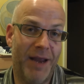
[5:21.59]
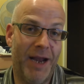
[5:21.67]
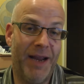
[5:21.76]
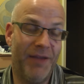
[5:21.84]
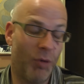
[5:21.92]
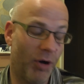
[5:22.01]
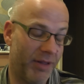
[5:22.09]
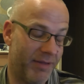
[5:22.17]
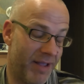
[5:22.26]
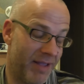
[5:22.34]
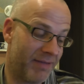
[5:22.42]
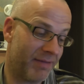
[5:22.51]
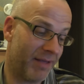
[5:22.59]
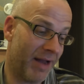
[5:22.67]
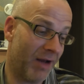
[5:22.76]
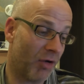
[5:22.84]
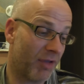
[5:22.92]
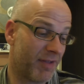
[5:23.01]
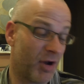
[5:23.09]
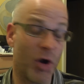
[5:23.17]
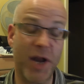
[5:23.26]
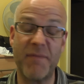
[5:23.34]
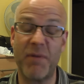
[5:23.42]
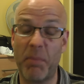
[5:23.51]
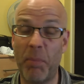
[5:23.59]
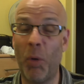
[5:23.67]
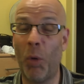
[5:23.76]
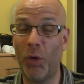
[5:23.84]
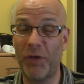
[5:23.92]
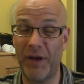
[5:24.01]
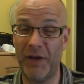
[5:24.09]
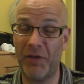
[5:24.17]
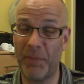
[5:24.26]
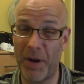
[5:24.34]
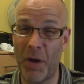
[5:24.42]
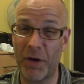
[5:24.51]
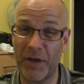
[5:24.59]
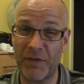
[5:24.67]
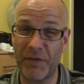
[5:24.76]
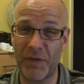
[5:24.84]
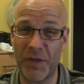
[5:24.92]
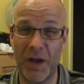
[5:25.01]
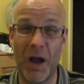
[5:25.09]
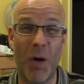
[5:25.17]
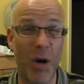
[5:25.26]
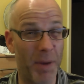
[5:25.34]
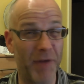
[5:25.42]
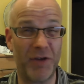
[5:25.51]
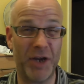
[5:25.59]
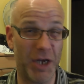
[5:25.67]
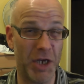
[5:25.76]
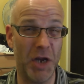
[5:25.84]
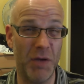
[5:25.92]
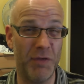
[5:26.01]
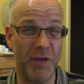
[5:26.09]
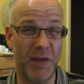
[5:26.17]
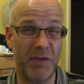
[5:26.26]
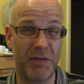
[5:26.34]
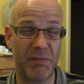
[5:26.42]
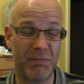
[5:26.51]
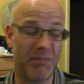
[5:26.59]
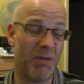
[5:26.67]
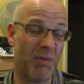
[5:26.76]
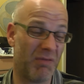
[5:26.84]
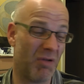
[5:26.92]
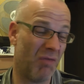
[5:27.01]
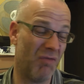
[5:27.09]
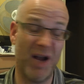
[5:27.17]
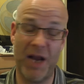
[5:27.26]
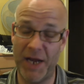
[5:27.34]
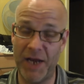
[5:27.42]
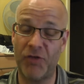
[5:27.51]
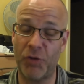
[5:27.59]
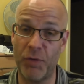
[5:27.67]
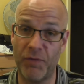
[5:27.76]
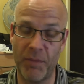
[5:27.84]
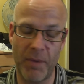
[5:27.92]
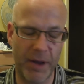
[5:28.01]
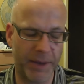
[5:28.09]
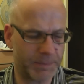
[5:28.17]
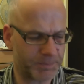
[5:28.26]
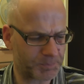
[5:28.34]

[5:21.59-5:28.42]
It is what it is. And like I said, I never bought it, to be honest, to think, oh, I'm actually going to use this, so it's not really an issue for me.